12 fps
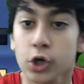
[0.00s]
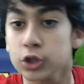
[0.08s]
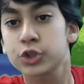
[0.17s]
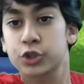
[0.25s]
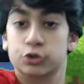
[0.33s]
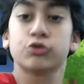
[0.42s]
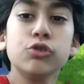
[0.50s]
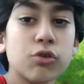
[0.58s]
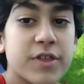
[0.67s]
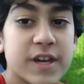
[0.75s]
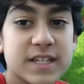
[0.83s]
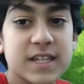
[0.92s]
screw
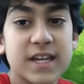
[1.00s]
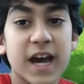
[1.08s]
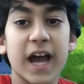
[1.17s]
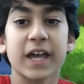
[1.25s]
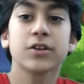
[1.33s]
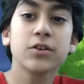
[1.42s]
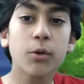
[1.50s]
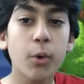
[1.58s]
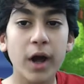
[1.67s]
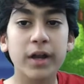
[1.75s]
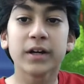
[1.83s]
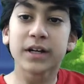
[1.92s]
this guy, you know
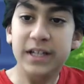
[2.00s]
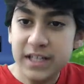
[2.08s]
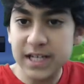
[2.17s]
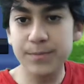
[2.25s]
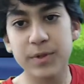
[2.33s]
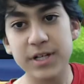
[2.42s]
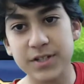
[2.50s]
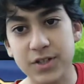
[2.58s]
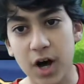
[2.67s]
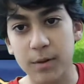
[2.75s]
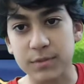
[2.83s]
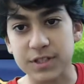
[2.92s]
what, he plays
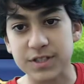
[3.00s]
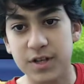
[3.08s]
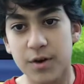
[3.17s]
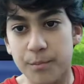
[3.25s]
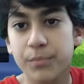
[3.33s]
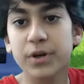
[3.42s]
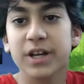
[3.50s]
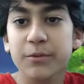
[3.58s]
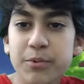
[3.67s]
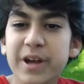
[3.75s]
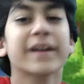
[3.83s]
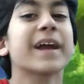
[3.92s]
goblins, but
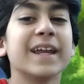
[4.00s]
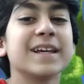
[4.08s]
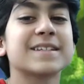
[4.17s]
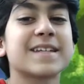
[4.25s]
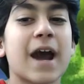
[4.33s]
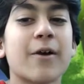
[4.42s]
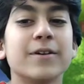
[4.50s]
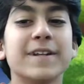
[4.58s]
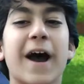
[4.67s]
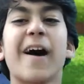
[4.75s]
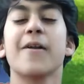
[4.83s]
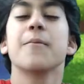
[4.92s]
we're getting his tower
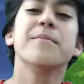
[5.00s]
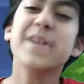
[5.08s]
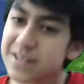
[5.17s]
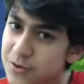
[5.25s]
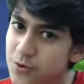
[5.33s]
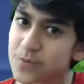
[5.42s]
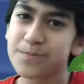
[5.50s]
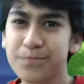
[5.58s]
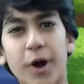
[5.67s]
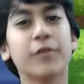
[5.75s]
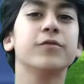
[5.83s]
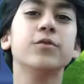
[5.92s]
down, Mr.
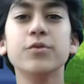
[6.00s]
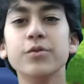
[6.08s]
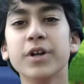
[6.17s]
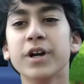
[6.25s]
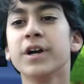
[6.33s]
Buffoon.